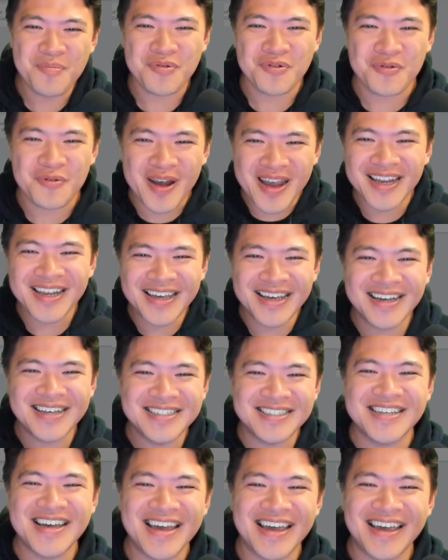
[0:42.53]
parading
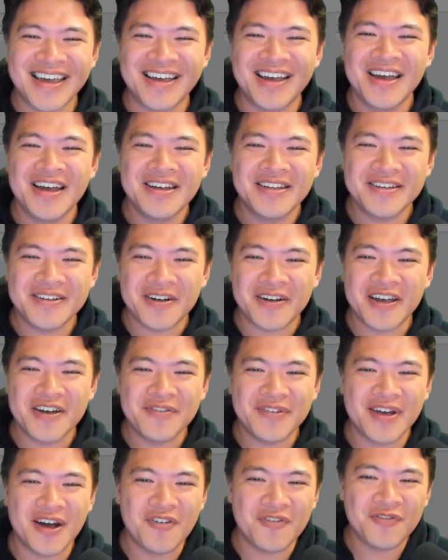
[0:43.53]
and saying they're
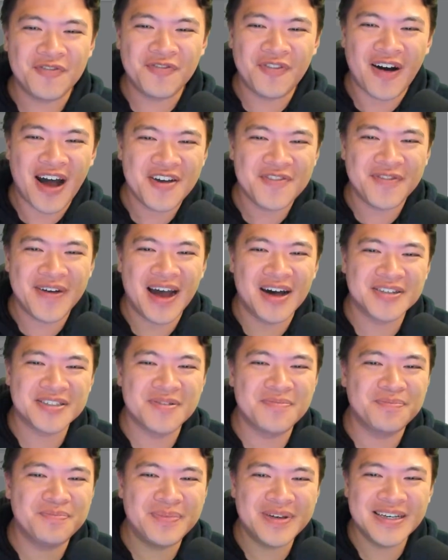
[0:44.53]
giving out
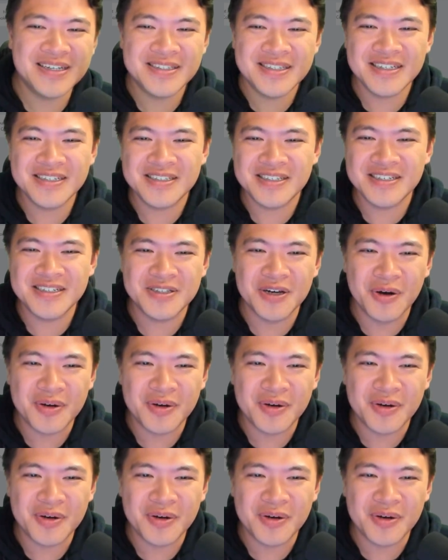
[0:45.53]
5,000 BTT